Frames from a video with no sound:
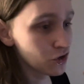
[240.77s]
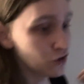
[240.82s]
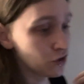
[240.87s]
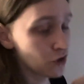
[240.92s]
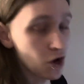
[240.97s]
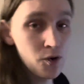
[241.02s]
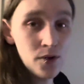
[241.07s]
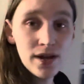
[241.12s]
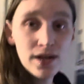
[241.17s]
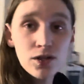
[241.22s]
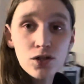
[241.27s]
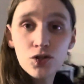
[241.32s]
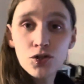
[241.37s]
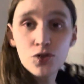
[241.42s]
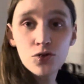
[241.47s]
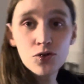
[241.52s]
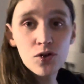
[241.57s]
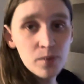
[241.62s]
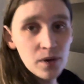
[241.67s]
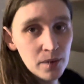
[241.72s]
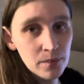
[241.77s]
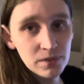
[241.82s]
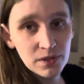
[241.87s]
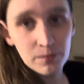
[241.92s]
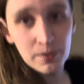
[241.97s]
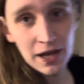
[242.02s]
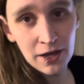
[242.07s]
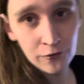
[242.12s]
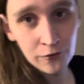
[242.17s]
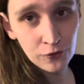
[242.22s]
going to a public
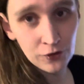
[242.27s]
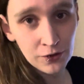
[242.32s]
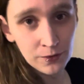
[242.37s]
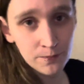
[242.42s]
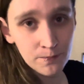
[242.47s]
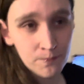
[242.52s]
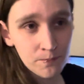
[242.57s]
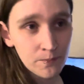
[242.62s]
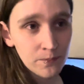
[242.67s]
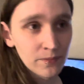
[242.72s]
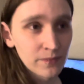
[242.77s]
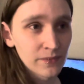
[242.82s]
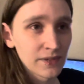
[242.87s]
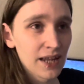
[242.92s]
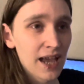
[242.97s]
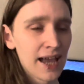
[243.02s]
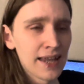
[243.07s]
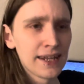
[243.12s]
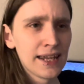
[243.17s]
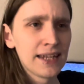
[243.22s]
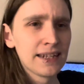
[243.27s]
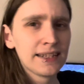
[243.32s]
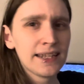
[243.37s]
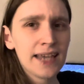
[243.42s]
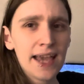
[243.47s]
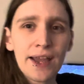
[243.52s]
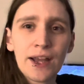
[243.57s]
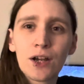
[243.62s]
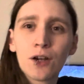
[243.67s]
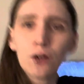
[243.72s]
bathroom and then
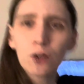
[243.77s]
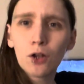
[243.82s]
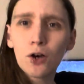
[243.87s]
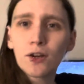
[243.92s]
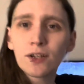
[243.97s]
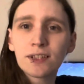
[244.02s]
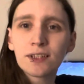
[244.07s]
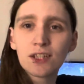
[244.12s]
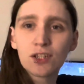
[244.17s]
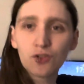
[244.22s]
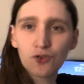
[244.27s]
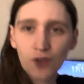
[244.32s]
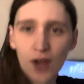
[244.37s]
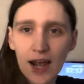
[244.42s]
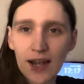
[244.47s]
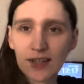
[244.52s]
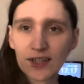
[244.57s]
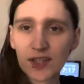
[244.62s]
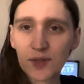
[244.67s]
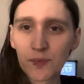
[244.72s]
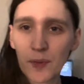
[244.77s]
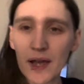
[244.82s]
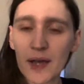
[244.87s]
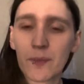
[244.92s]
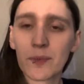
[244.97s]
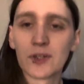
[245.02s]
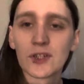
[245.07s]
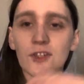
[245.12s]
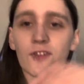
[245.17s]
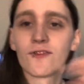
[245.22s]
getting clocked as trans by a
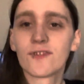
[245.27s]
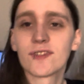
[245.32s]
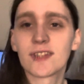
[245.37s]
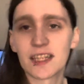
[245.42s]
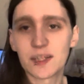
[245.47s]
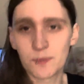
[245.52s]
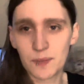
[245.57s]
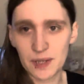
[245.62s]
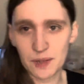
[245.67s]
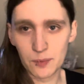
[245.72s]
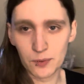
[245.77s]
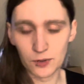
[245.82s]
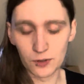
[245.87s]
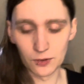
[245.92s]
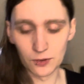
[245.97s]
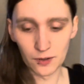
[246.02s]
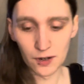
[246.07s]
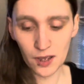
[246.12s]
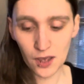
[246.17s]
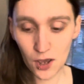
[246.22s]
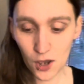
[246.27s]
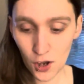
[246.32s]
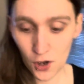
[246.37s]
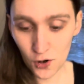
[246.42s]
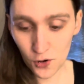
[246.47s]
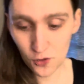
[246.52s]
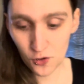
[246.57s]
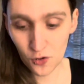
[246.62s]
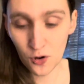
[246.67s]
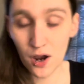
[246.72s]
bunch of cis people
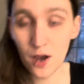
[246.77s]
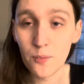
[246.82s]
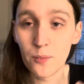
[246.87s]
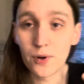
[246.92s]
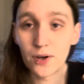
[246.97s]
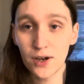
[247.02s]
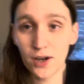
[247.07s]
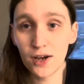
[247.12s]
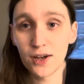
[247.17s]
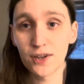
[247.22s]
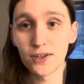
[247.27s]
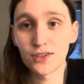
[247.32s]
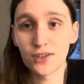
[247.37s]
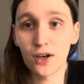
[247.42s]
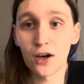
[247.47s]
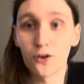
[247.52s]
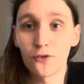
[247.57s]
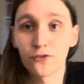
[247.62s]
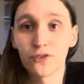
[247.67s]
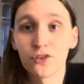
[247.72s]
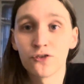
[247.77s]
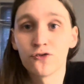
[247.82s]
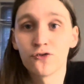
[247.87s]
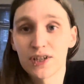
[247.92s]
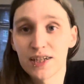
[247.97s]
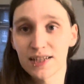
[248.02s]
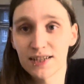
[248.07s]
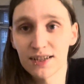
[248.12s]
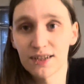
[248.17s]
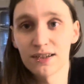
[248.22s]
who, because of the
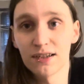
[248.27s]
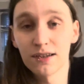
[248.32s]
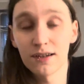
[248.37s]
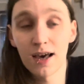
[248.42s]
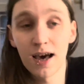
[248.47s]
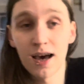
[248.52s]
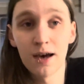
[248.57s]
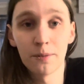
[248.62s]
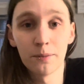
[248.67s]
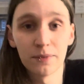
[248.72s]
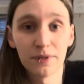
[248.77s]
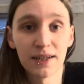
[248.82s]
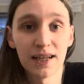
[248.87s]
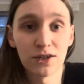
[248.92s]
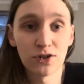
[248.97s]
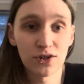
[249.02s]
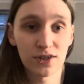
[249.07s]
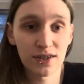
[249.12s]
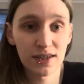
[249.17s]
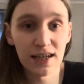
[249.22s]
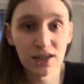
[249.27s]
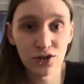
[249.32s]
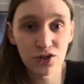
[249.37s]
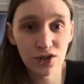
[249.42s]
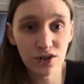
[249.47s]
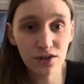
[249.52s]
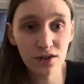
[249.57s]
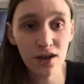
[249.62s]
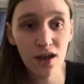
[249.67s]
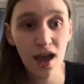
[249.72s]
recent um,
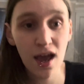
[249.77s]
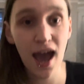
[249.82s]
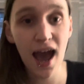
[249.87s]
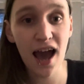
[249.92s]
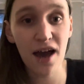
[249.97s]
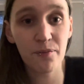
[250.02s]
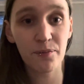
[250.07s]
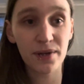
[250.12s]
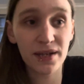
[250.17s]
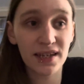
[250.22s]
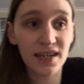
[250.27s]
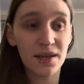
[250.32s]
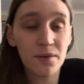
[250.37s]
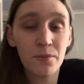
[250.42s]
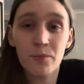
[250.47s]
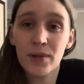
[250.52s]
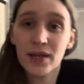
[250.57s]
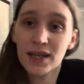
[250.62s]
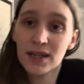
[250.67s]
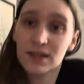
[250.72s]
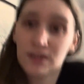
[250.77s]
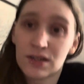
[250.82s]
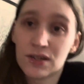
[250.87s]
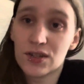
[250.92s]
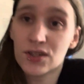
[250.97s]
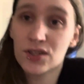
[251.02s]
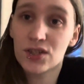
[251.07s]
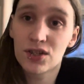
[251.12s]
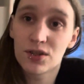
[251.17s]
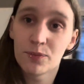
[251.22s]
legislation, have been
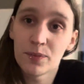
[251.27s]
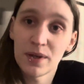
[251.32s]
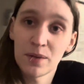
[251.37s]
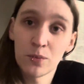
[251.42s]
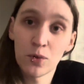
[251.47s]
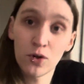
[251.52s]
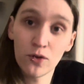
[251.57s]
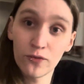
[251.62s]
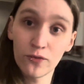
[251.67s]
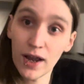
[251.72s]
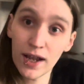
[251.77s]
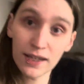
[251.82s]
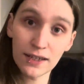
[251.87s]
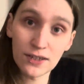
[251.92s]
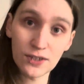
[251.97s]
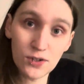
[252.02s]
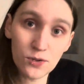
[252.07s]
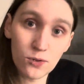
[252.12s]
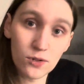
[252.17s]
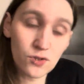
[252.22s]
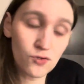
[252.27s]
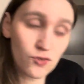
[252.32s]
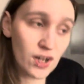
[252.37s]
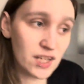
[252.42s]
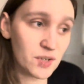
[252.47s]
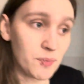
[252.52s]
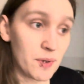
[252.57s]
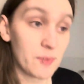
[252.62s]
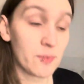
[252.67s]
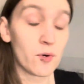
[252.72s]
embiggened to be more violent towards
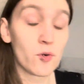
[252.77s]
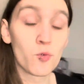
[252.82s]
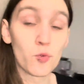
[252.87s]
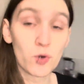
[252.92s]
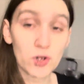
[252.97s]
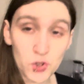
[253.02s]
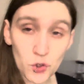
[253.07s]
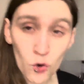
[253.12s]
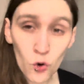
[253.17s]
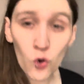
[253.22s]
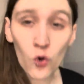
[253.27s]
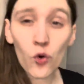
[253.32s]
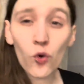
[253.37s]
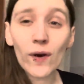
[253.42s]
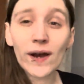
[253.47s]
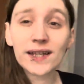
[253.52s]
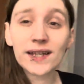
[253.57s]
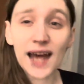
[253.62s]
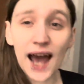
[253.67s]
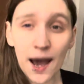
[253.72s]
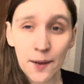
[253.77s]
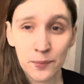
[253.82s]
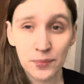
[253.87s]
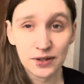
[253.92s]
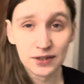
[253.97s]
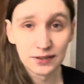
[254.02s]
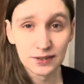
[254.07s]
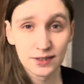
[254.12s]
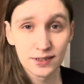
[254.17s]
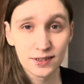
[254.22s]
trans people, which always
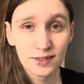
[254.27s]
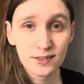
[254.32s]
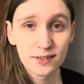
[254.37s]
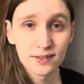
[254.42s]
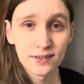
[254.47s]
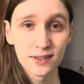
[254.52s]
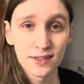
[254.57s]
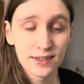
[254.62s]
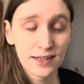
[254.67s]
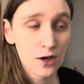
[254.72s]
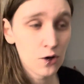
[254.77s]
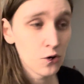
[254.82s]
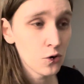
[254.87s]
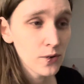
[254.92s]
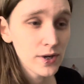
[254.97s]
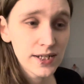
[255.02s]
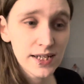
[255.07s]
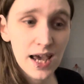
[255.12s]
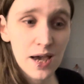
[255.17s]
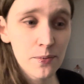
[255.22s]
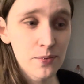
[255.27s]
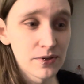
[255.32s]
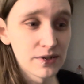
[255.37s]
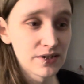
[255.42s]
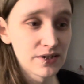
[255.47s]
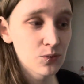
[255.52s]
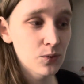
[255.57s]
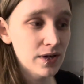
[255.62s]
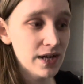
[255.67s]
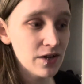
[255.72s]
happens. That always
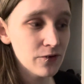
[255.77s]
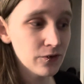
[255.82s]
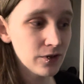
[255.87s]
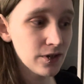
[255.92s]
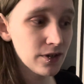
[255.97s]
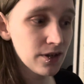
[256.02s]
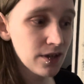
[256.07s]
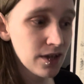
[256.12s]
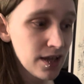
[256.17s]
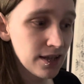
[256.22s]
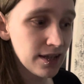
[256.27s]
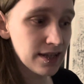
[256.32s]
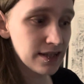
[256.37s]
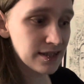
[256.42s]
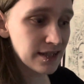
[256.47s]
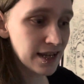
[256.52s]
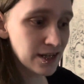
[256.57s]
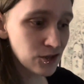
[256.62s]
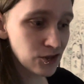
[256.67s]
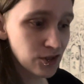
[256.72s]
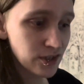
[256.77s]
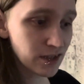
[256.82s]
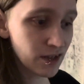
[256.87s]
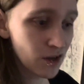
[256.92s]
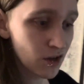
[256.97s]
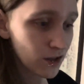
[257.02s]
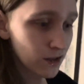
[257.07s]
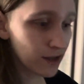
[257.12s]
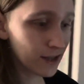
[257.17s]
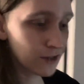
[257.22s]
happens whenever there's legis...
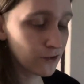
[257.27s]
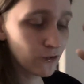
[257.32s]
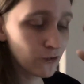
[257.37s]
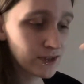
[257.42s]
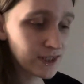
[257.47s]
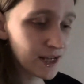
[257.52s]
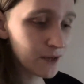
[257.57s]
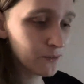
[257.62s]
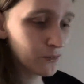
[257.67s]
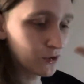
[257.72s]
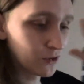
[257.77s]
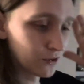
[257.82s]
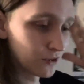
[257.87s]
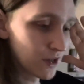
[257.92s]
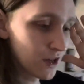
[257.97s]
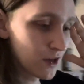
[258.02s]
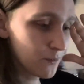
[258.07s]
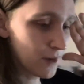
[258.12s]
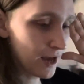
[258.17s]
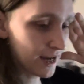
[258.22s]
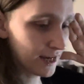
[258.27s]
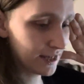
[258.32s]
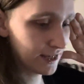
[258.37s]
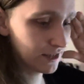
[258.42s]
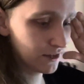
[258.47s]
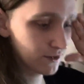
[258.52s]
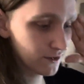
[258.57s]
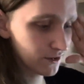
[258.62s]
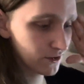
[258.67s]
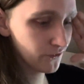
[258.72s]
Like, for example, back
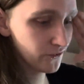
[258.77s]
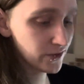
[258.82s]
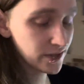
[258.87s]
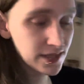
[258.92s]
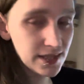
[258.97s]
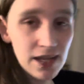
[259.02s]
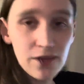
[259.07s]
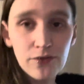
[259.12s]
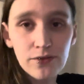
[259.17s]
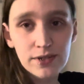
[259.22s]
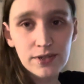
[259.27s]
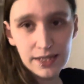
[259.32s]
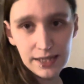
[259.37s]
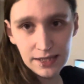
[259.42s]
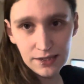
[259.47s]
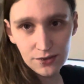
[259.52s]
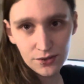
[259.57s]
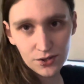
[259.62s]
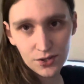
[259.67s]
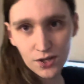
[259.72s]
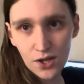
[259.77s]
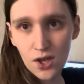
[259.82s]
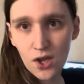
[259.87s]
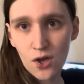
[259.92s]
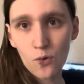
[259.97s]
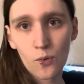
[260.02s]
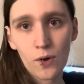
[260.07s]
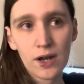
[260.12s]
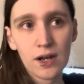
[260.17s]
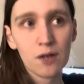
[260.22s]
in the 70s,
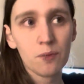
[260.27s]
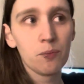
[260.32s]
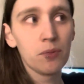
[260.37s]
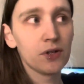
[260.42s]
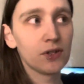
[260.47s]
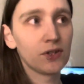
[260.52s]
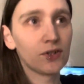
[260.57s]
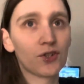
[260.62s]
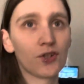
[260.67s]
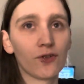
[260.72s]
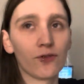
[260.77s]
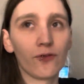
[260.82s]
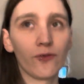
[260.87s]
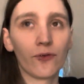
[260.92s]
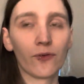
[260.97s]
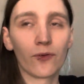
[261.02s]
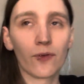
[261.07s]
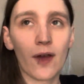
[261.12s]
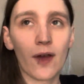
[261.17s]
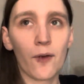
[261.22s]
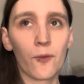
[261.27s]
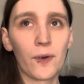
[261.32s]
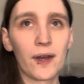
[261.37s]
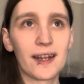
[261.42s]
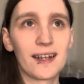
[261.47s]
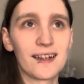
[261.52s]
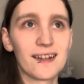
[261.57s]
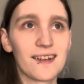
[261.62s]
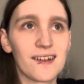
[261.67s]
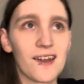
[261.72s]
when a bunch of...
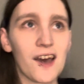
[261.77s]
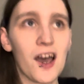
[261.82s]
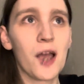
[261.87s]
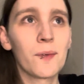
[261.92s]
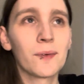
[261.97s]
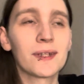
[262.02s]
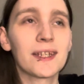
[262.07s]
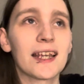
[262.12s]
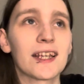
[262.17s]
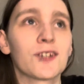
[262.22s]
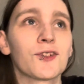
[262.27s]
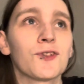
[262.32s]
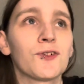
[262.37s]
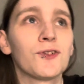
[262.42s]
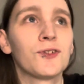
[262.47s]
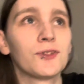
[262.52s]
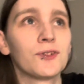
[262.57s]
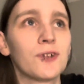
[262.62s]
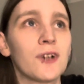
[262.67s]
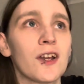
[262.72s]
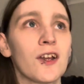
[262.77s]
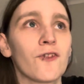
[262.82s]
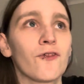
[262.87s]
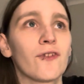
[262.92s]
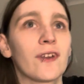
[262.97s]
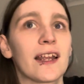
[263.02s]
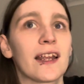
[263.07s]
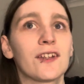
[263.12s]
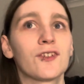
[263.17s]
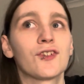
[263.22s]
when homosexual
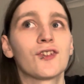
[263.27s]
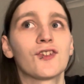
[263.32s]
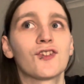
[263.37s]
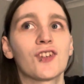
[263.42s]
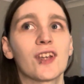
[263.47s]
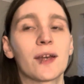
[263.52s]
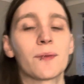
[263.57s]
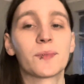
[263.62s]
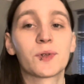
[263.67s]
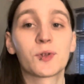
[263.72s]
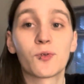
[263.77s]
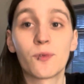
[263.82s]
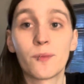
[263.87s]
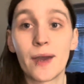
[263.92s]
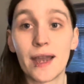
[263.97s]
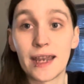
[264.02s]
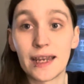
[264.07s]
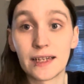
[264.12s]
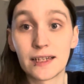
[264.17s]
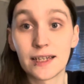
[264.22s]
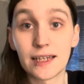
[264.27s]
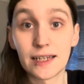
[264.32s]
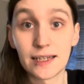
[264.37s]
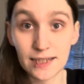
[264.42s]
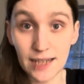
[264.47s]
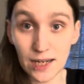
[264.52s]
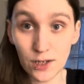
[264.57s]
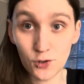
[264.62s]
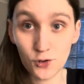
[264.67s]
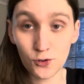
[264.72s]
relationships were made
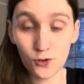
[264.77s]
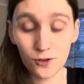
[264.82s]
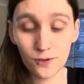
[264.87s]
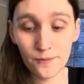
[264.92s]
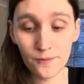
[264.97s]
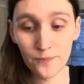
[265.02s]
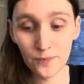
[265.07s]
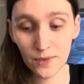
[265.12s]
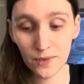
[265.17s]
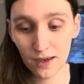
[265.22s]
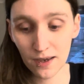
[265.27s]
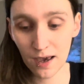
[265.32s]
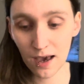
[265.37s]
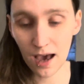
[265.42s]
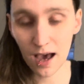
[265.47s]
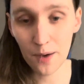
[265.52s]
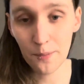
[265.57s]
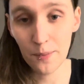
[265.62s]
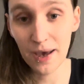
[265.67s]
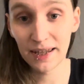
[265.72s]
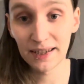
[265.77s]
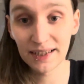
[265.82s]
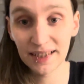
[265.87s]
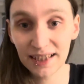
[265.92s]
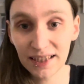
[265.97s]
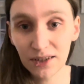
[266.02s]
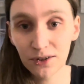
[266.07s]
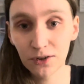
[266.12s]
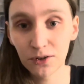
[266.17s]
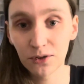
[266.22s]
consensual um, and
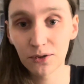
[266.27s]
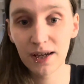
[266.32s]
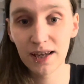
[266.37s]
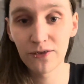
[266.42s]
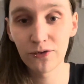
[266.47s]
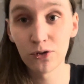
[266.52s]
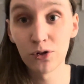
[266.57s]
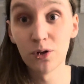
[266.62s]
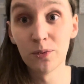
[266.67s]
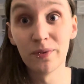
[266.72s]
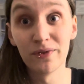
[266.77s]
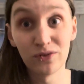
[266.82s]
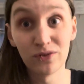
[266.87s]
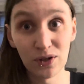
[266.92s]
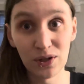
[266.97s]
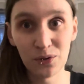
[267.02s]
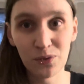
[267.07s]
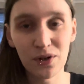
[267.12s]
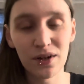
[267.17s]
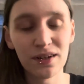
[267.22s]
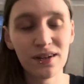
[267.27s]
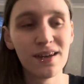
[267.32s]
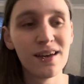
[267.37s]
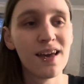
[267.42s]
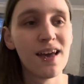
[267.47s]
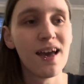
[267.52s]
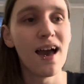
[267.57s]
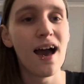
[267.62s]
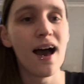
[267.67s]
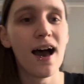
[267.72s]
legal if you're above 21,
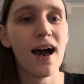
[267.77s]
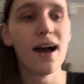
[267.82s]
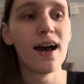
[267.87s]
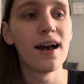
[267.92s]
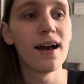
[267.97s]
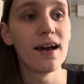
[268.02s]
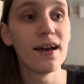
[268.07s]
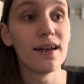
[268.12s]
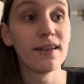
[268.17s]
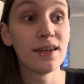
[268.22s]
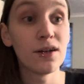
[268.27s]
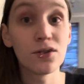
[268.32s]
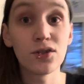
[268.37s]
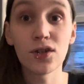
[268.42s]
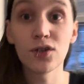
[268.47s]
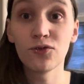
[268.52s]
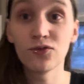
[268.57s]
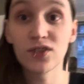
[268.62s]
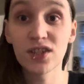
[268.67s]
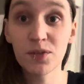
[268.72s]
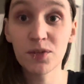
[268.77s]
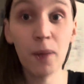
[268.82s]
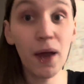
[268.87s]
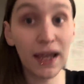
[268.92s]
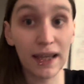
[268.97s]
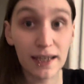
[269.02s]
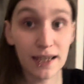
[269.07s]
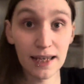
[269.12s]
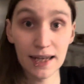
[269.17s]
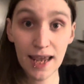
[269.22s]
uh, there was a
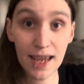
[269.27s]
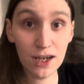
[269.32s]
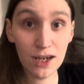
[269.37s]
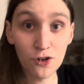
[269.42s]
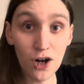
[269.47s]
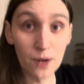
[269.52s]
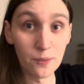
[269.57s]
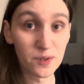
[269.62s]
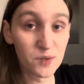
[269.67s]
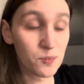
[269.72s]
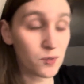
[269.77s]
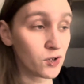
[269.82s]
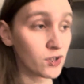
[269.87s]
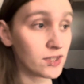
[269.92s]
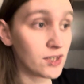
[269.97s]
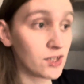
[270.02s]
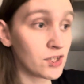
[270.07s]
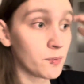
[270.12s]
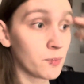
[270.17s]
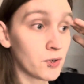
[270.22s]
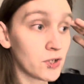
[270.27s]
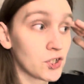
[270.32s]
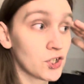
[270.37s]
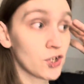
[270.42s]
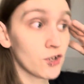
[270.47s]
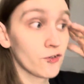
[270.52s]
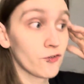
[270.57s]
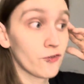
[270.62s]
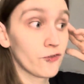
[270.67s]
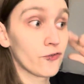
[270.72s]
spike in hate crimes because there's a bunch
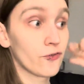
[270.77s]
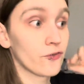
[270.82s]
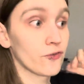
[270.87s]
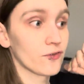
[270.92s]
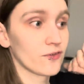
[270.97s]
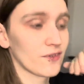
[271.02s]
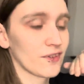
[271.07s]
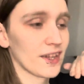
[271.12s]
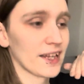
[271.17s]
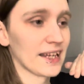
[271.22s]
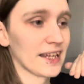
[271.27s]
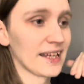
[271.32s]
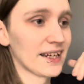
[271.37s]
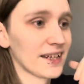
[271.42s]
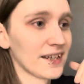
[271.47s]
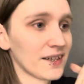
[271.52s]
of, like,